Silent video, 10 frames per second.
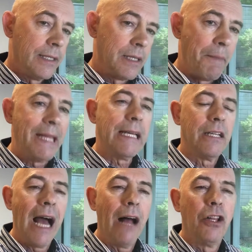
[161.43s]
depending
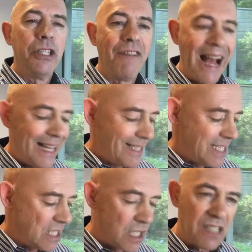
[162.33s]
on how long you've had
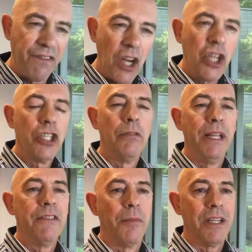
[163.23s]
these dysfunctional
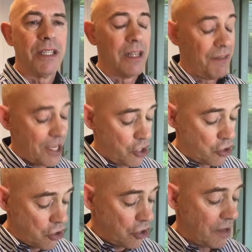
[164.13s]
beliefs about yourself, and you
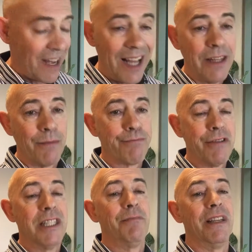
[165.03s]
could have had them
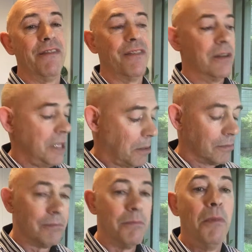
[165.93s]
principally for you know
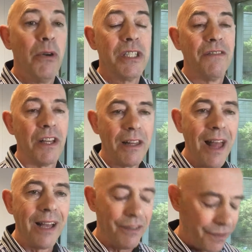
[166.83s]
most of your
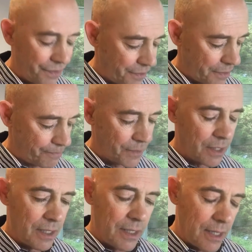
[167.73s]
life,
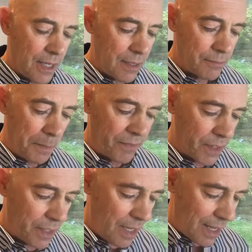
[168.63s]
um,
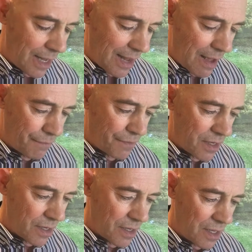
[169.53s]
they have
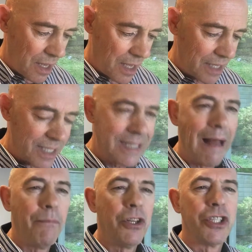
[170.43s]
uh, an
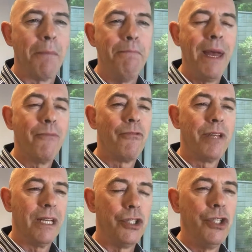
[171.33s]
established
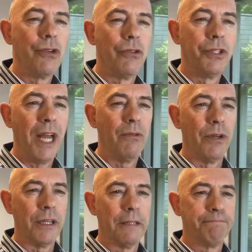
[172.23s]
memory and neural
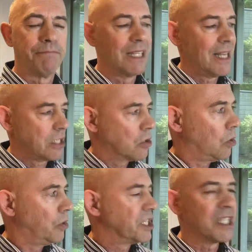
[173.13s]
network, and that's
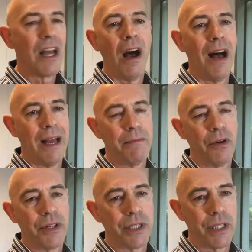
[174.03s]
called the scar
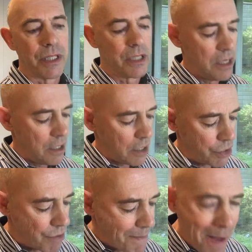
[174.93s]
hypothesis.
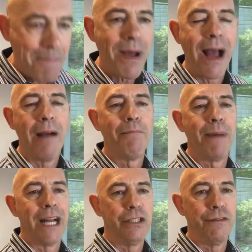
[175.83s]
You remember how
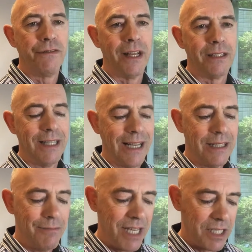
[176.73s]
bad you felt, and it
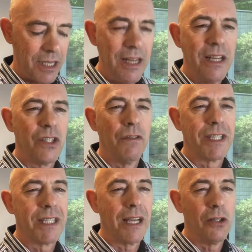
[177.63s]
kind of makes a sort of
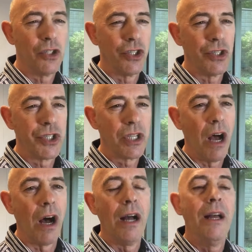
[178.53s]
a psychological
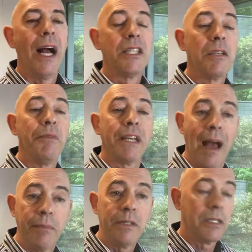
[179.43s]
scar. And something
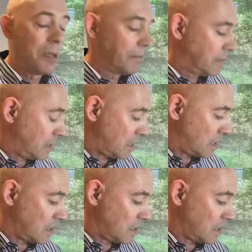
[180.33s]
happens uh,